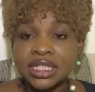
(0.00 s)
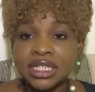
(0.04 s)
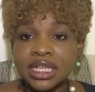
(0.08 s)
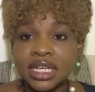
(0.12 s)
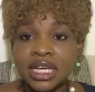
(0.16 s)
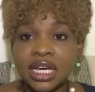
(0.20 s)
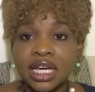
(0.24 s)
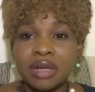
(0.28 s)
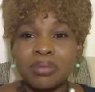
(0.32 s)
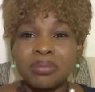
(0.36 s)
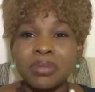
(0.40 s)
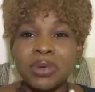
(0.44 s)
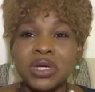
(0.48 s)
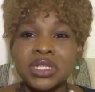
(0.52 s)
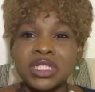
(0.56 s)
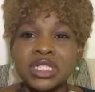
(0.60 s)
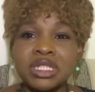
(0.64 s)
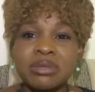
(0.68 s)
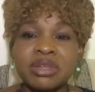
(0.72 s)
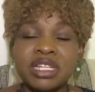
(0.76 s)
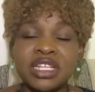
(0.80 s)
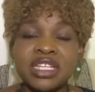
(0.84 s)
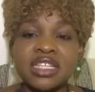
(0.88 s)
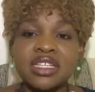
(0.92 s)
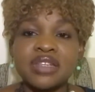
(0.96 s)
and
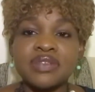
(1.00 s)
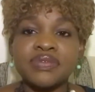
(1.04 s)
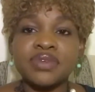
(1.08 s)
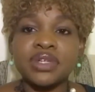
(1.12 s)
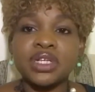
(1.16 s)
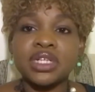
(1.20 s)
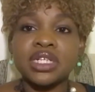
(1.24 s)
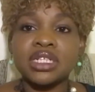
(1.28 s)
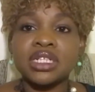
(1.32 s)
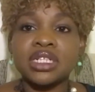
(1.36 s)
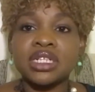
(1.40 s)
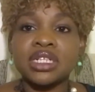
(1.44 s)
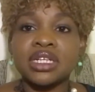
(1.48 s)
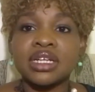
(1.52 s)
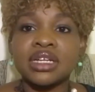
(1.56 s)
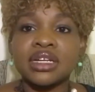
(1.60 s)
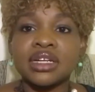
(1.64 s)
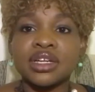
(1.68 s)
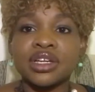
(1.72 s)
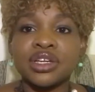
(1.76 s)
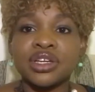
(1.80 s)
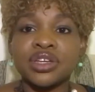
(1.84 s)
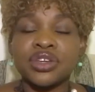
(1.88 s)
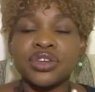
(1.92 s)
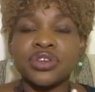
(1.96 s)
possibly even
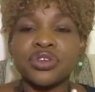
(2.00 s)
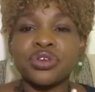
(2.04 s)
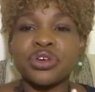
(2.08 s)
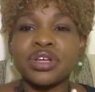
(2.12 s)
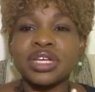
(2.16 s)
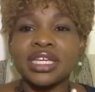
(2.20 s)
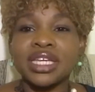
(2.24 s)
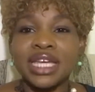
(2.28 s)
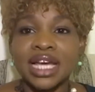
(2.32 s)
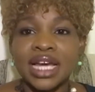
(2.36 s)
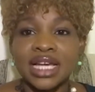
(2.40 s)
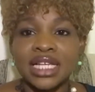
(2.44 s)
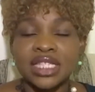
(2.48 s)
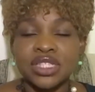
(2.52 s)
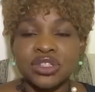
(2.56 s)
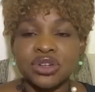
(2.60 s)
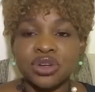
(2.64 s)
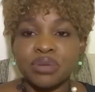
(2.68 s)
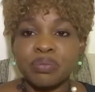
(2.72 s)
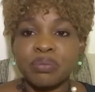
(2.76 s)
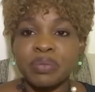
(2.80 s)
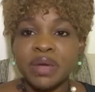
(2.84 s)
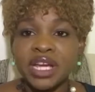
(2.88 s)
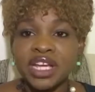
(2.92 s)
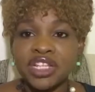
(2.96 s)
your gas or
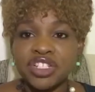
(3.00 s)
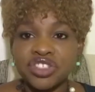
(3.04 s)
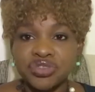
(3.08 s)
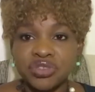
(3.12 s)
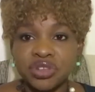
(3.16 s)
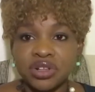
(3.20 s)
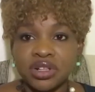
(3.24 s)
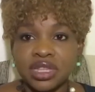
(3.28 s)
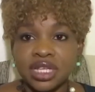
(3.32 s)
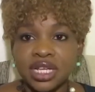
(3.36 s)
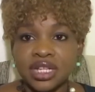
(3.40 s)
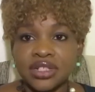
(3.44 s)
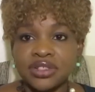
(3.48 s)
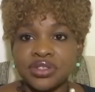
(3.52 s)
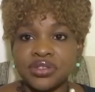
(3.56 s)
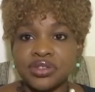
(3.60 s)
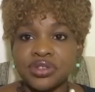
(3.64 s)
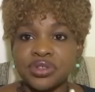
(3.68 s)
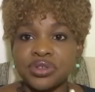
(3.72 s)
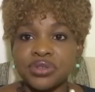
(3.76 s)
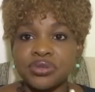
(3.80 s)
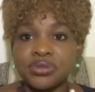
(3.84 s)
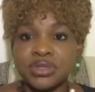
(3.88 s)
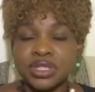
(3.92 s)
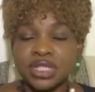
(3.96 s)
petrol that you
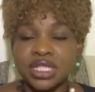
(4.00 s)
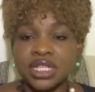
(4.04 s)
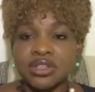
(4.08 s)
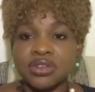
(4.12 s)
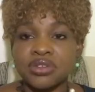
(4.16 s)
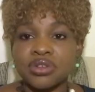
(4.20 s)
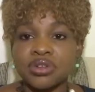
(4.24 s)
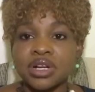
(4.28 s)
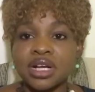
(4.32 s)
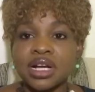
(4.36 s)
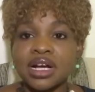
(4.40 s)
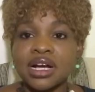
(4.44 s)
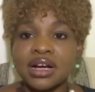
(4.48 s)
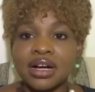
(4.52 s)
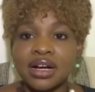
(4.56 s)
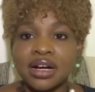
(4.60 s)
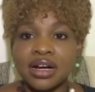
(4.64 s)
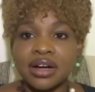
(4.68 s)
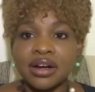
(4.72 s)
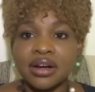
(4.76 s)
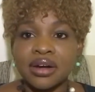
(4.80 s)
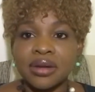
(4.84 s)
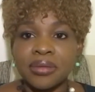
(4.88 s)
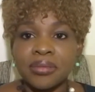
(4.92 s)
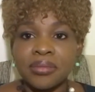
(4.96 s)
use in your car.